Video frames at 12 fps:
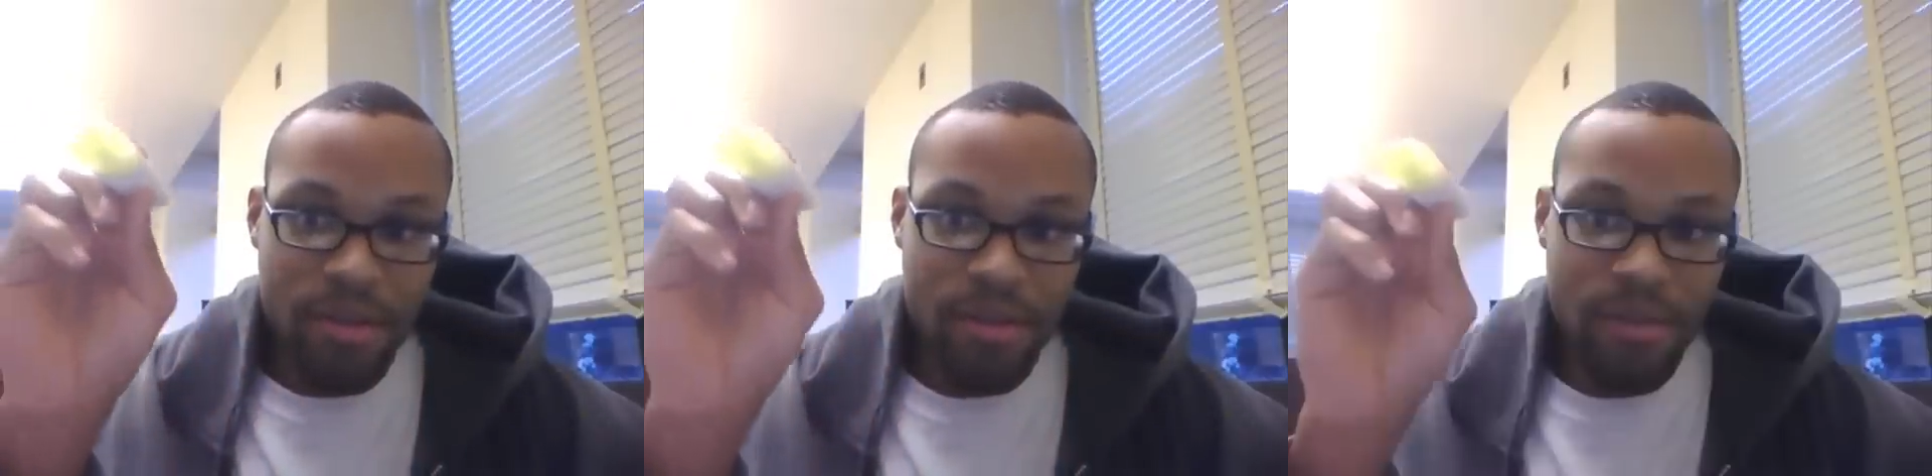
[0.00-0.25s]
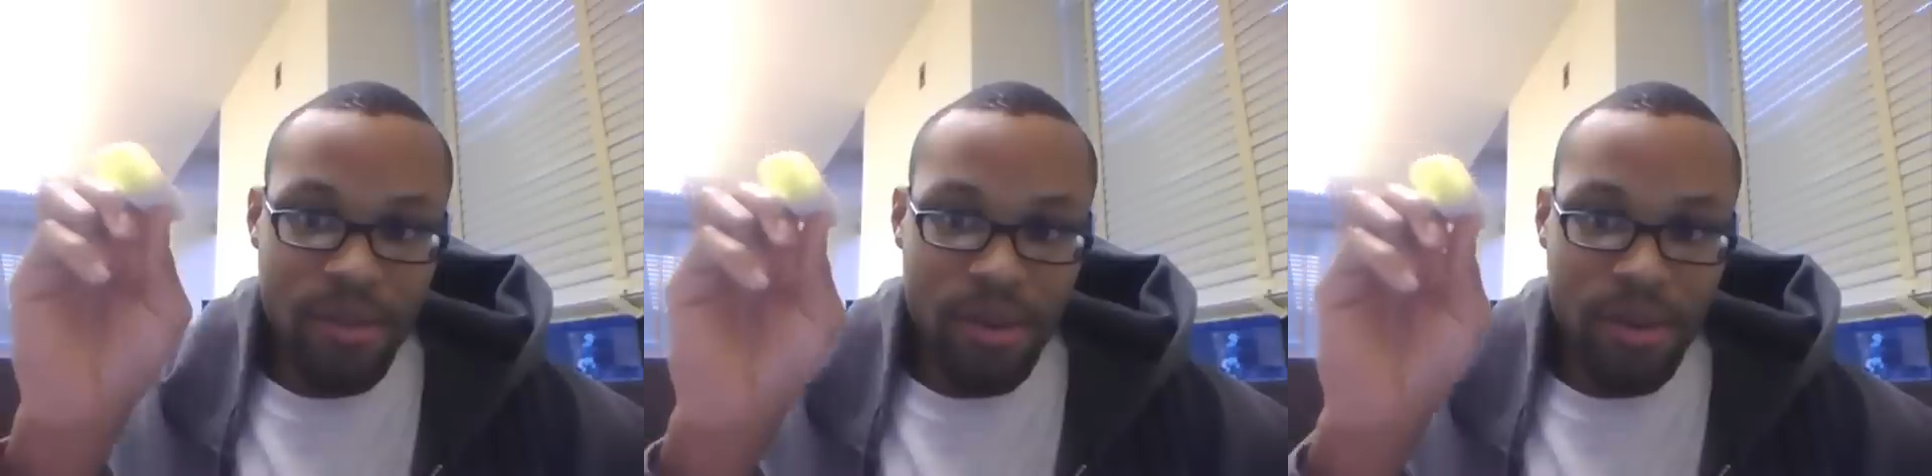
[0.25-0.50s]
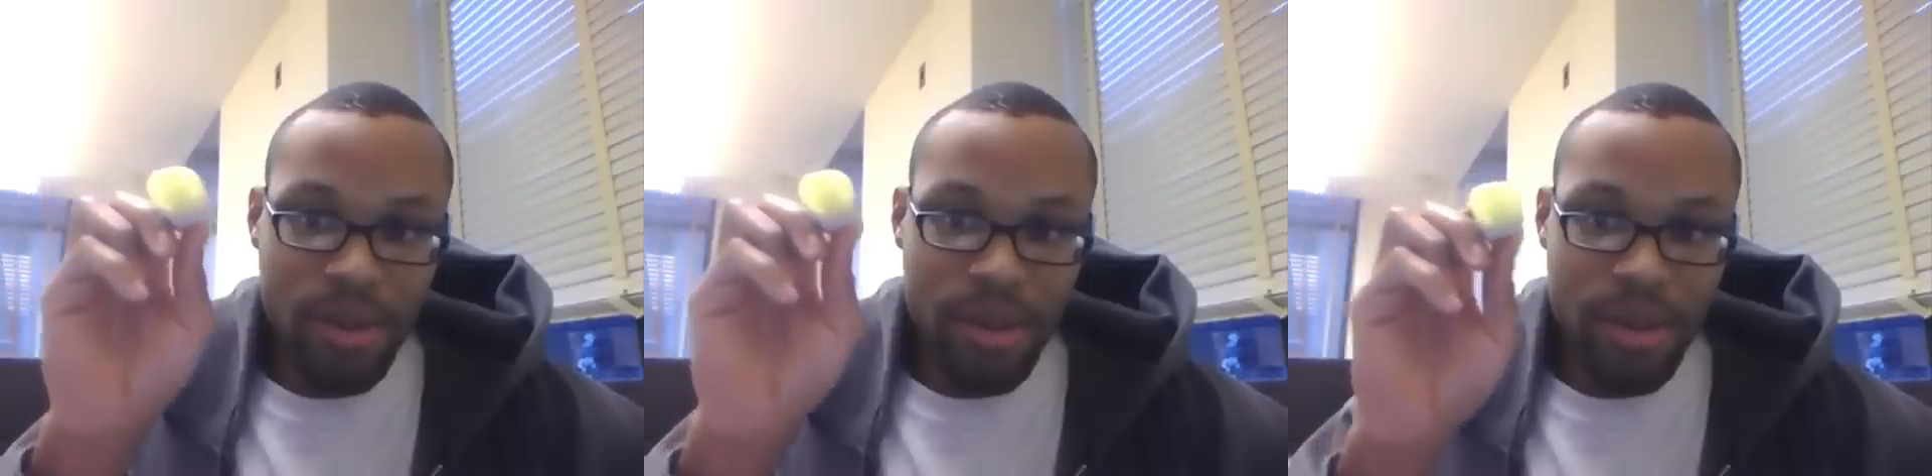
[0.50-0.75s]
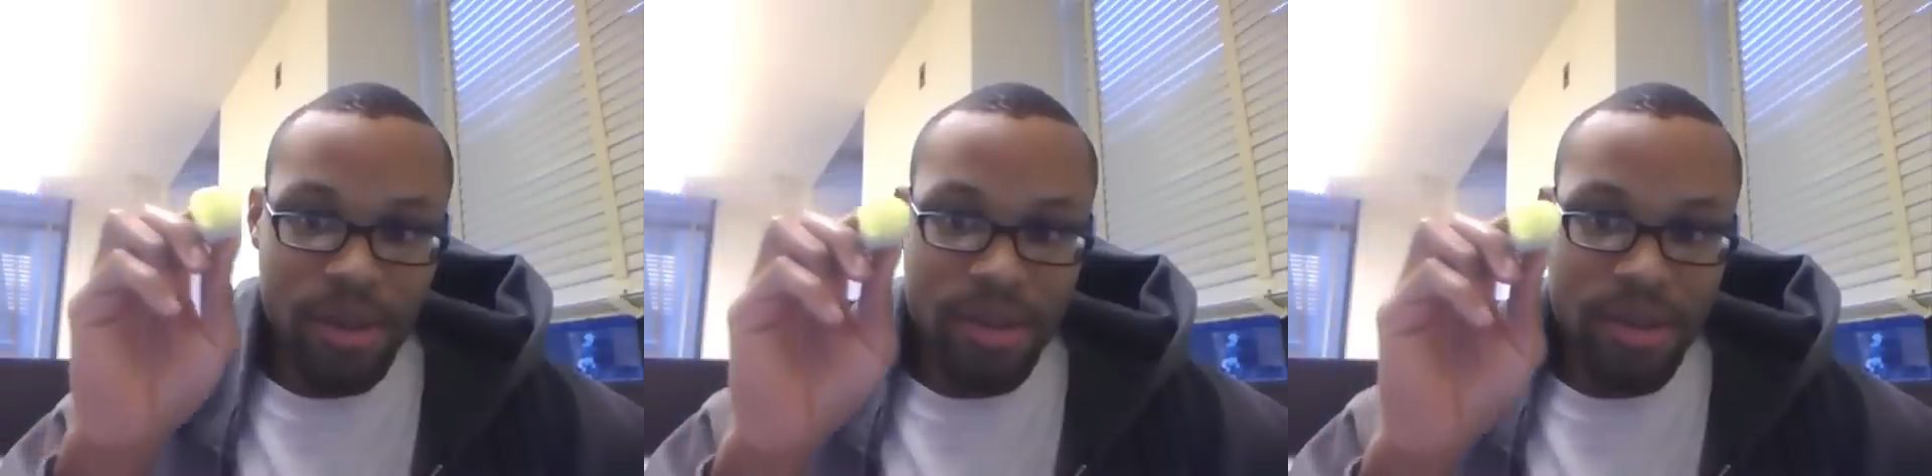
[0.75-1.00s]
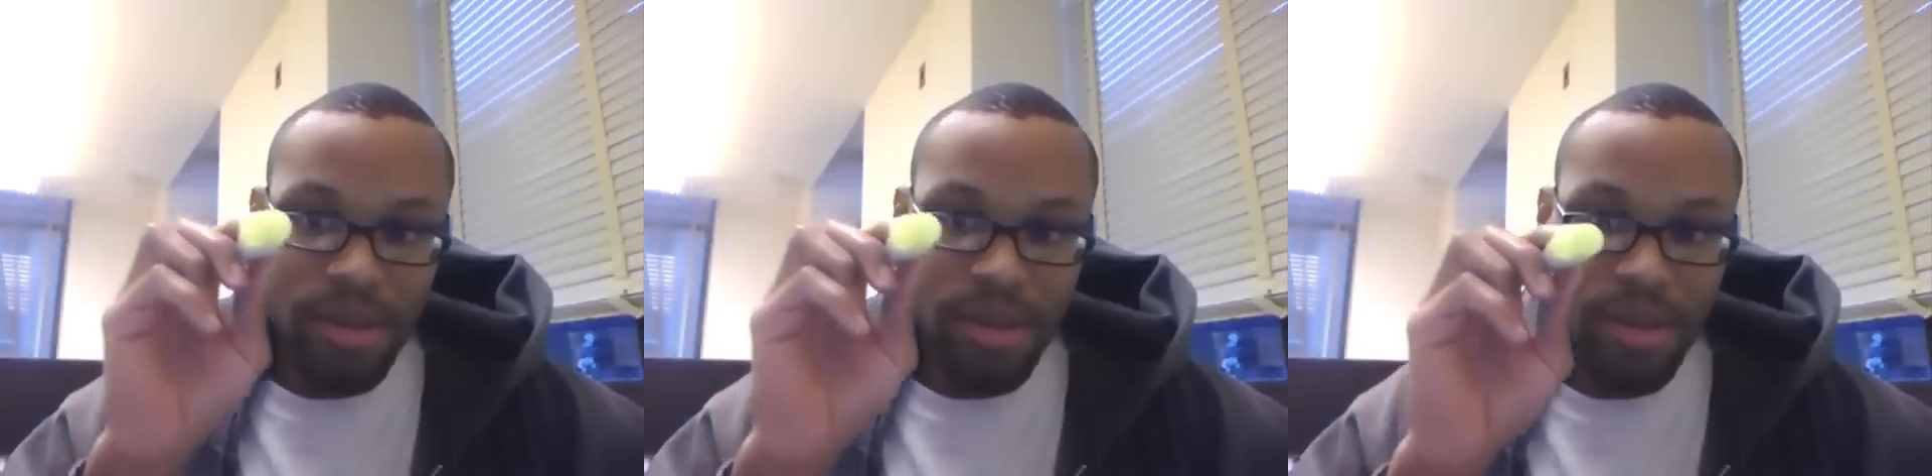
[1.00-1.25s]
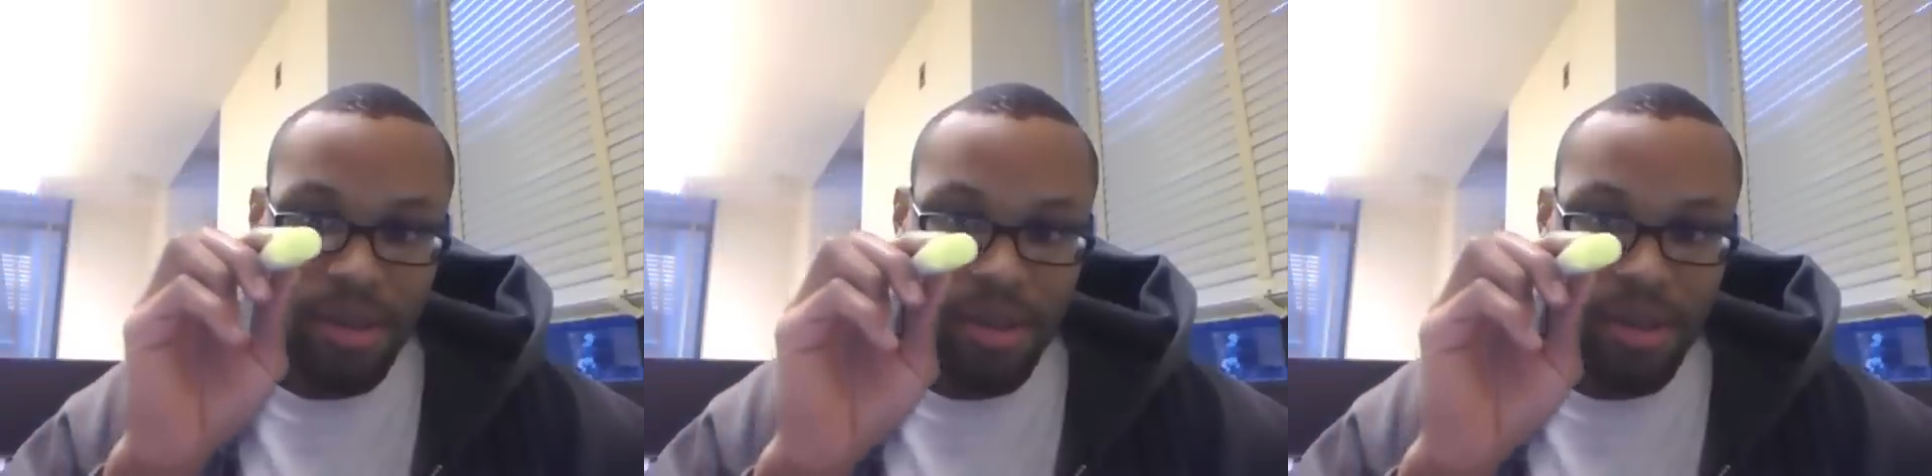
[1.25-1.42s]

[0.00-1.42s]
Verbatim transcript: Focus.